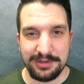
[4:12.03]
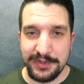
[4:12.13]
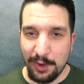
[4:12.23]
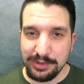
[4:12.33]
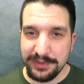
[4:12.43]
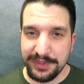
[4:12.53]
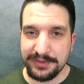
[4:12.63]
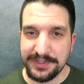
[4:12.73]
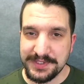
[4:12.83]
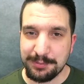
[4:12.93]
The only thing
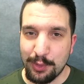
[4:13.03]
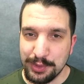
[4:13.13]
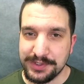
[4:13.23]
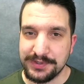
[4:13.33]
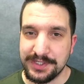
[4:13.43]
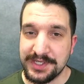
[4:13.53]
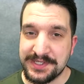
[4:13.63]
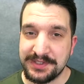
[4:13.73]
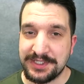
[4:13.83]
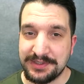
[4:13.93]
that's important is
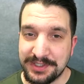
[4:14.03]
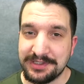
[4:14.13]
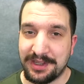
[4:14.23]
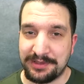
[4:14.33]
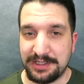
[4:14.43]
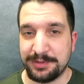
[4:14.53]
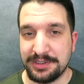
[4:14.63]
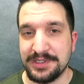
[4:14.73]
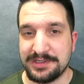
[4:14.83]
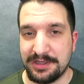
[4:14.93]
that he did end up in
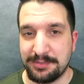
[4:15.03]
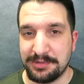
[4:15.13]
Islam.